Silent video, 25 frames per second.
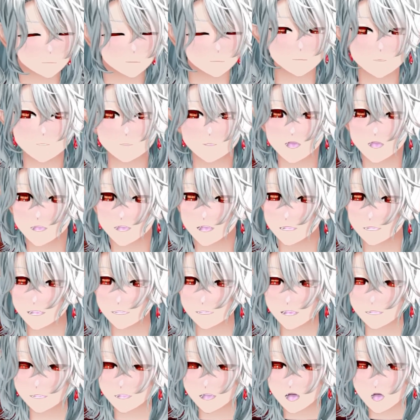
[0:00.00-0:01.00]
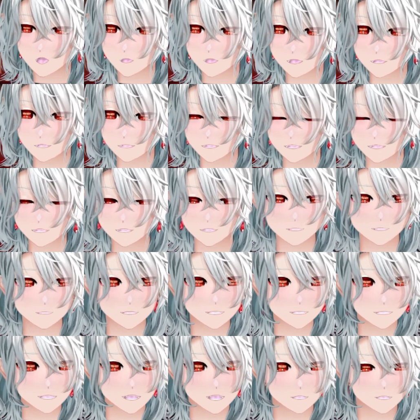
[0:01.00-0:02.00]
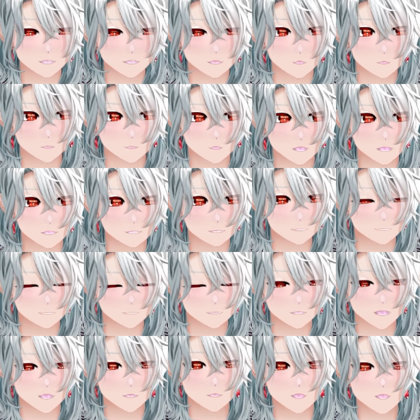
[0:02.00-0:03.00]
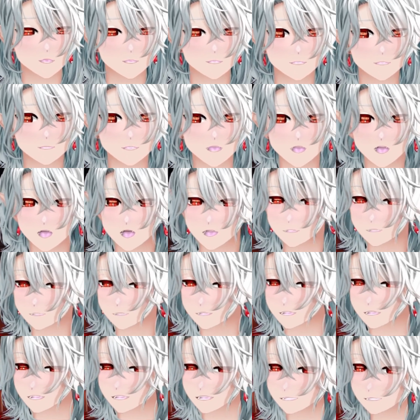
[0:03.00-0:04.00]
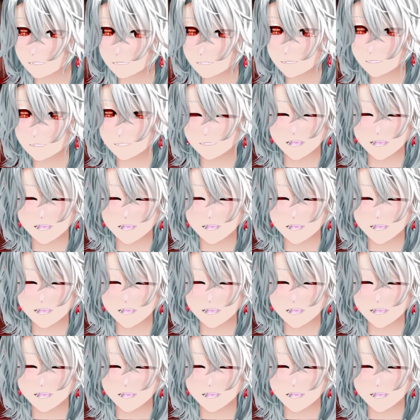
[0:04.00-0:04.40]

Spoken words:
This is different from all of his other videos that we've reacted to so far, because the other ones have been like a